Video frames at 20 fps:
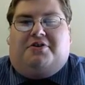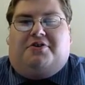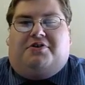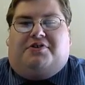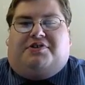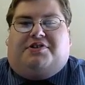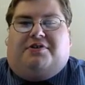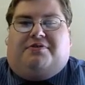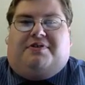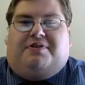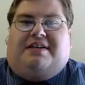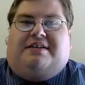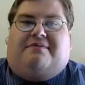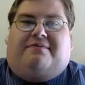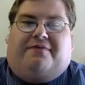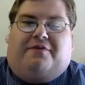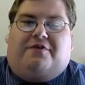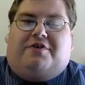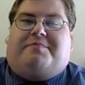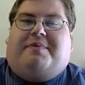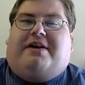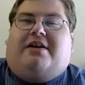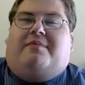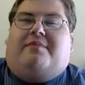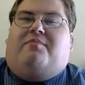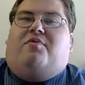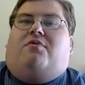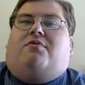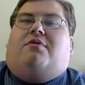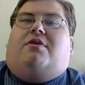So the first battle of
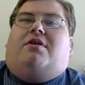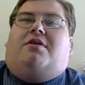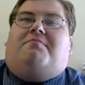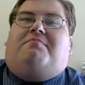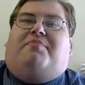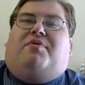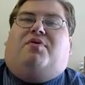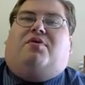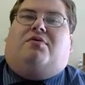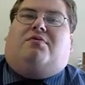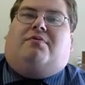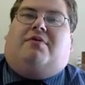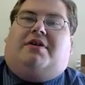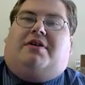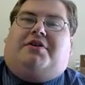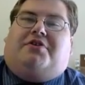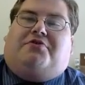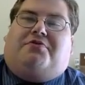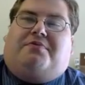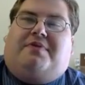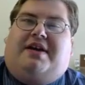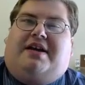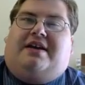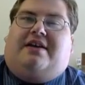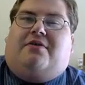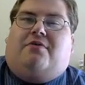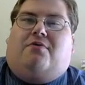Bull Run Creek,